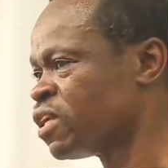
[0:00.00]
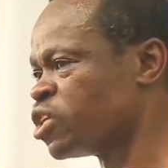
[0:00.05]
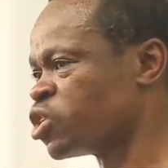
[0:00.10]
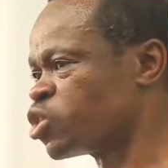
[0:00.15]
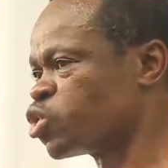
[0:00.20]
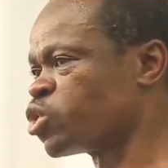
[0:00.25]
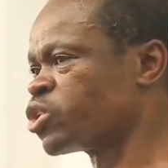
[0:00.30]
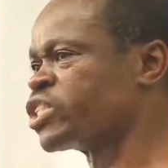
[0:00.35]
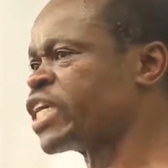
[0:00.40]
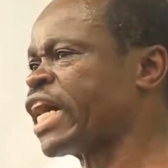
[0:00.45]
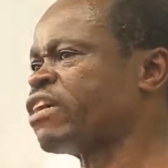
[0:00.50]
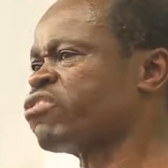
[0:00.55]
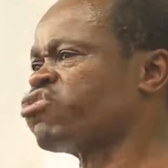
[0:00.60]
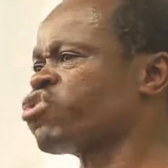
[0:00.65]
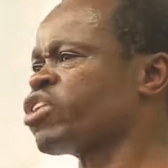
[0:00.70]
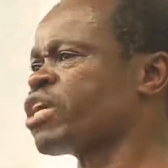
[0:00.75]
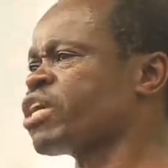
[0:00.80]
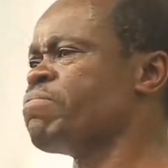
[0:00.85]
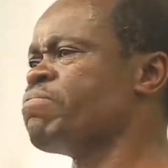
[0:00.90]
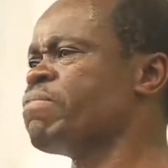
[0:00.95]
it would take
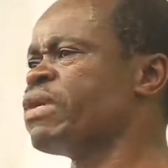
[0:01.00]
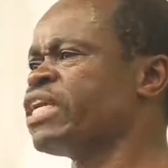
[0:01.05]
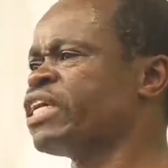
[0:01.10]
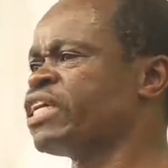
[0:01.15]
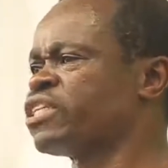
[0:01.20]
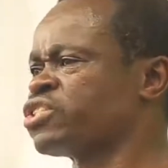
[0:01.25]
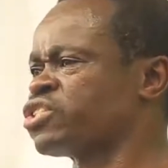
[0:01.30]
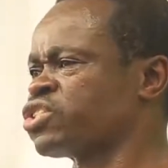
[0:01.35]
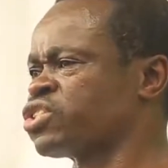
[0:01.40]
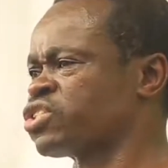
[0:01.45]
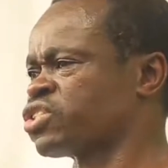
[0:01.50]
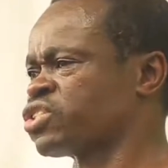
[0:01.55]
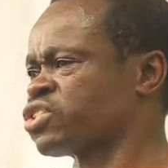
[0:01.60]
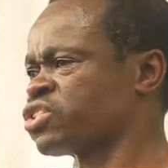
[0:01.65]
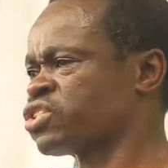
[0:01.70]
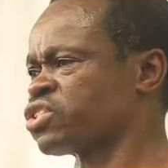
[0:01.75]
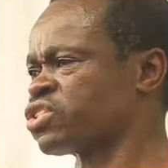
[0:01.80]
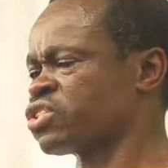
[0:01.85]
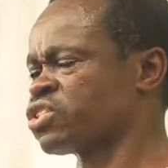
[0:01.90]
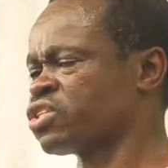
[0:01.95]
3
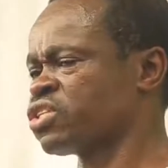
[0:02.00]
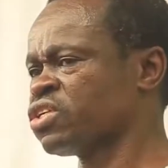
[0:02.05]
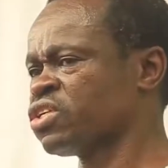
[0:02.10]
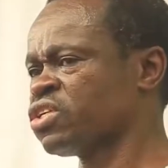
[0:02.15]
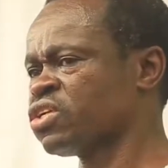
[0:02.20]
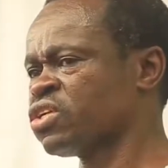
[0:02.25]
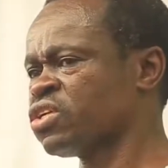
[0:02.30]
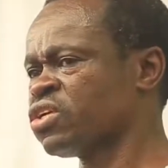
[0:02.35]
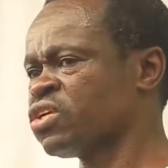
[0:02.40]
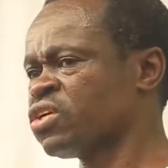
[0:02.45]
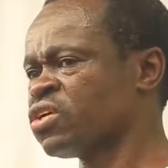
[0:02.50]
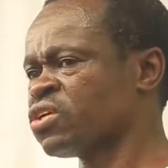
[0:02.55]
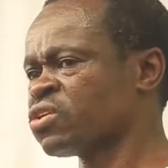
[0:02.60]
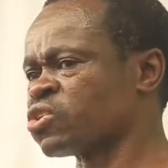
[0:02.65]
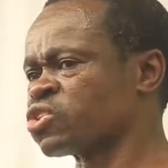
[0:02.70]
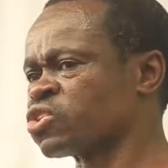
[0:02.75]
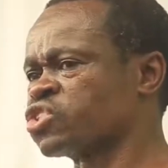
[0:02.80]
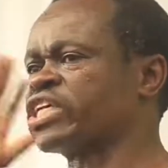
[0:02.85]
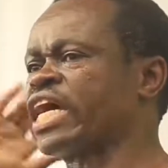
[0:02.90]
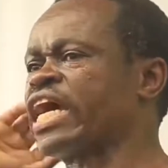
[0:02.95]
minutes
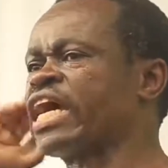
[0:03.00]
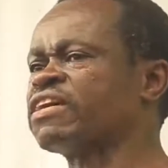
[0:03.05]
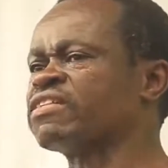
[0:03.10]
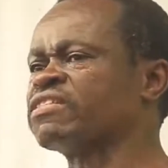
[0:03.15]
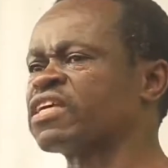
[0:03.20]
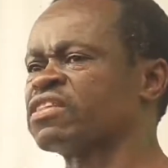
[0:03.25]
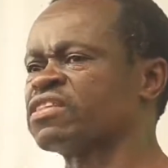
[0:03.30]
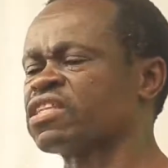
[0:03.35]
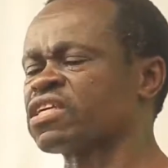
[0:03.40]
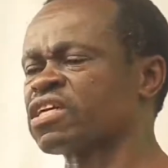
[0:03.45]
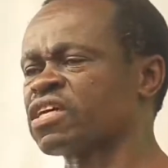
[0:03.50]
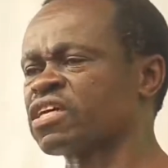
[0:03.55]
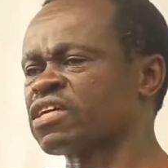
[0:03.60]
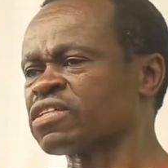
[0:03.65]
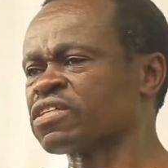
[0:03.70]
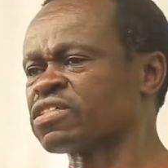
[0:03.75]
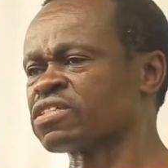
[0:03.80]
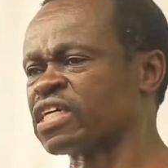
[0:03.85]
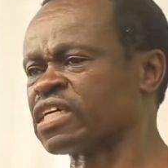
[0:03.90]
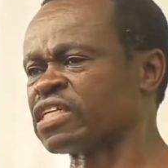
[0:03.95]
to say the
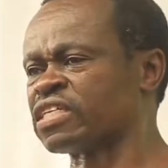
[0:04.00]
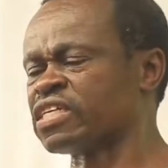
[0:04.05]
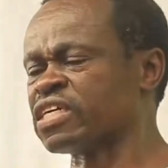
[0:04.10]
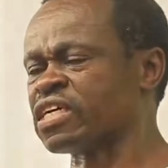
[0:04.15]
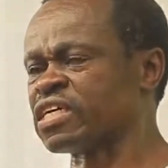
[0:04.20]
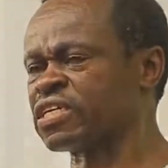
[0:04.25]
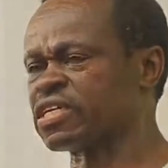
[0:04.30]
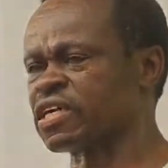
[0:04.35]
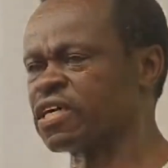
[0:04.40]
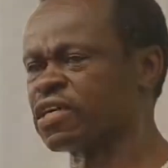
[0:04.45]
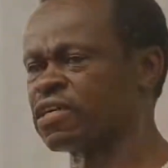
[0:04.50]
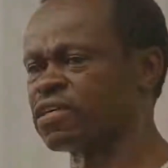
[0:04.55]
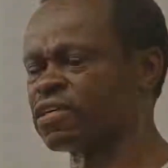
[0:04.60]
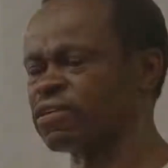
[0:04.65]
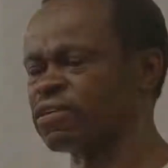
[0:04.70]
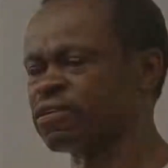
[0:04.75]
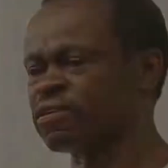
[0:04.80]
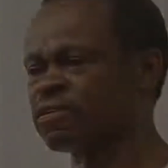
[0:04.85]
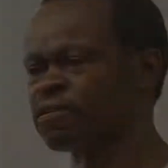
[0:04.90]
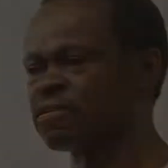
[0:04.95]
things that he had
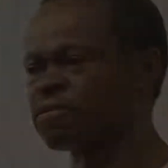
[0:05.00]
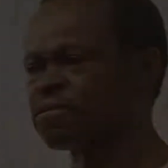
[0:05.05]
done.